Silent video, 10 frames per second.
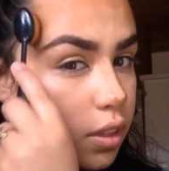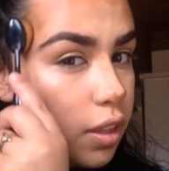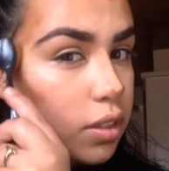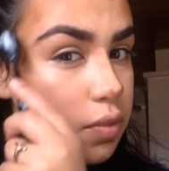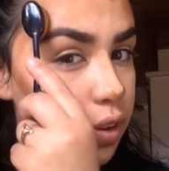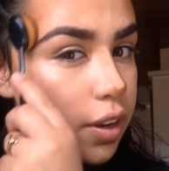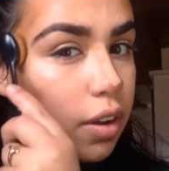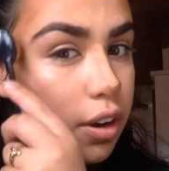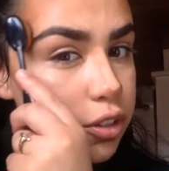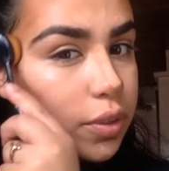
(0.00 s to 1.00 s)
It looks very
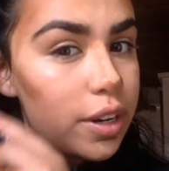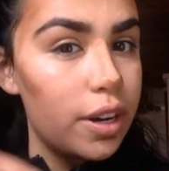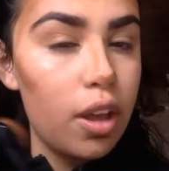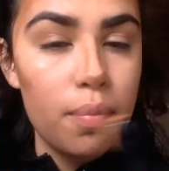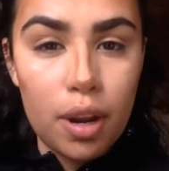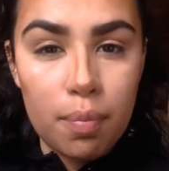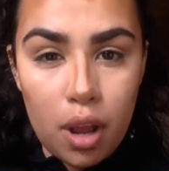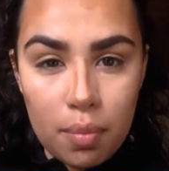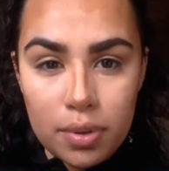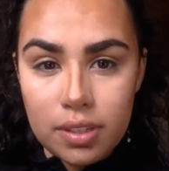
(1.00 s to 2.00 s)
harsh right now, but I
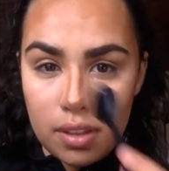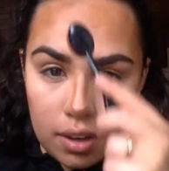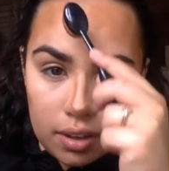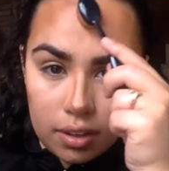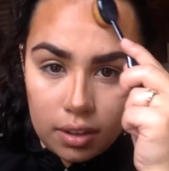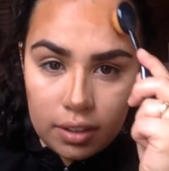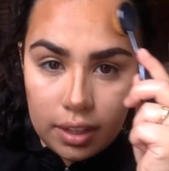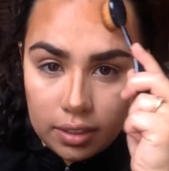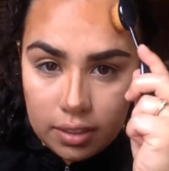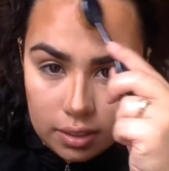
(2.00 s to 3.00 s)
promise it's not going to look
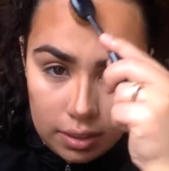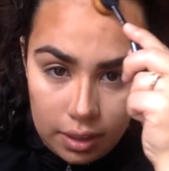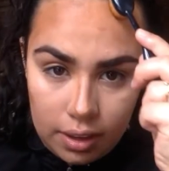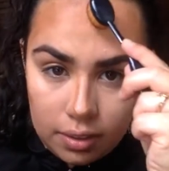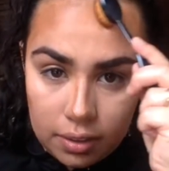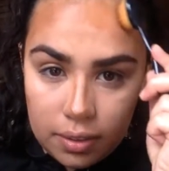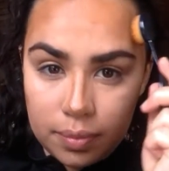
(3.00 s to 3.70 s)
like this in the end.